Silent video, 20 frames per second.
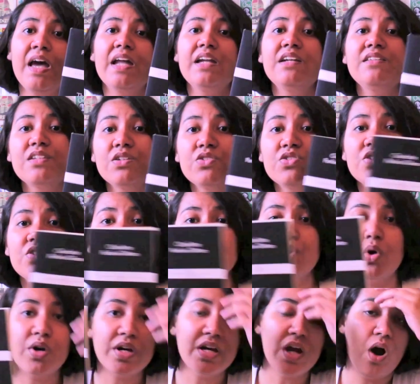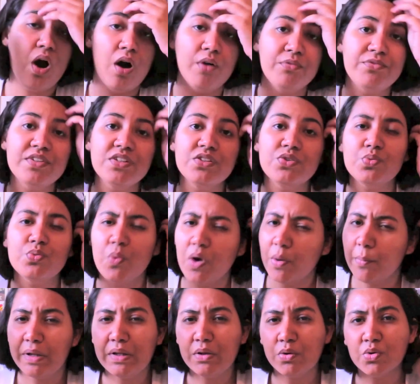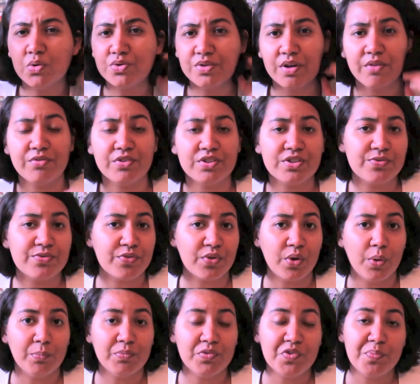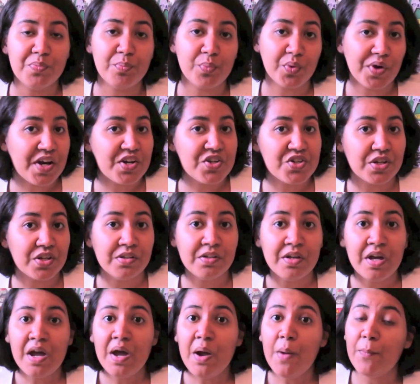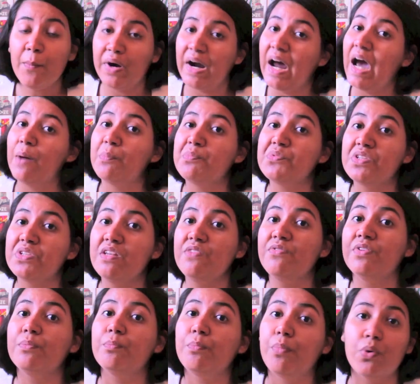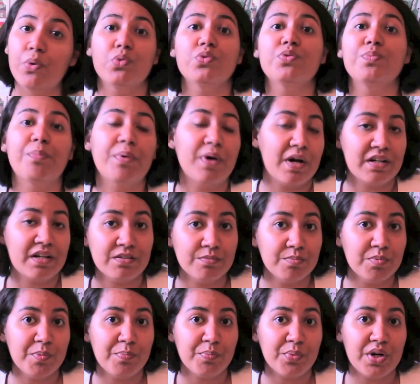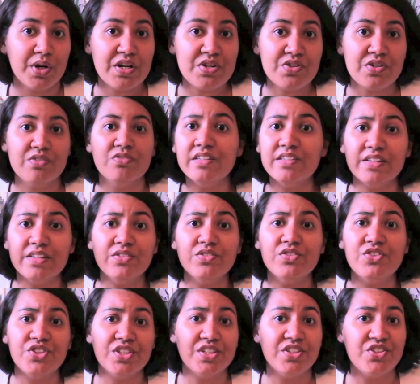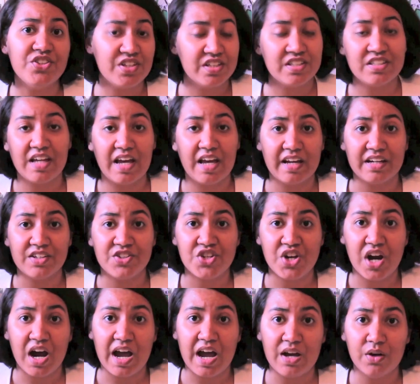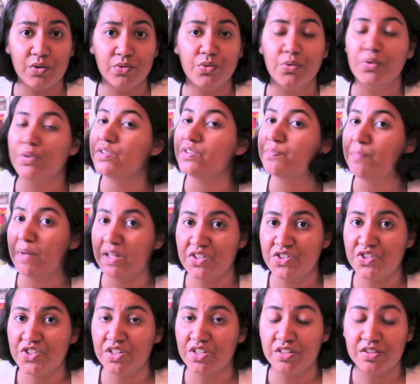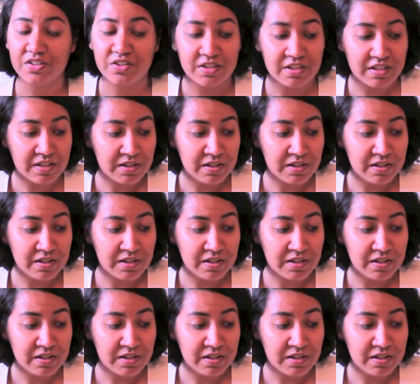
and it tells the story of this woman who suffers from depression, perhaps even postpartum depression, since she just had a child who is mentioned.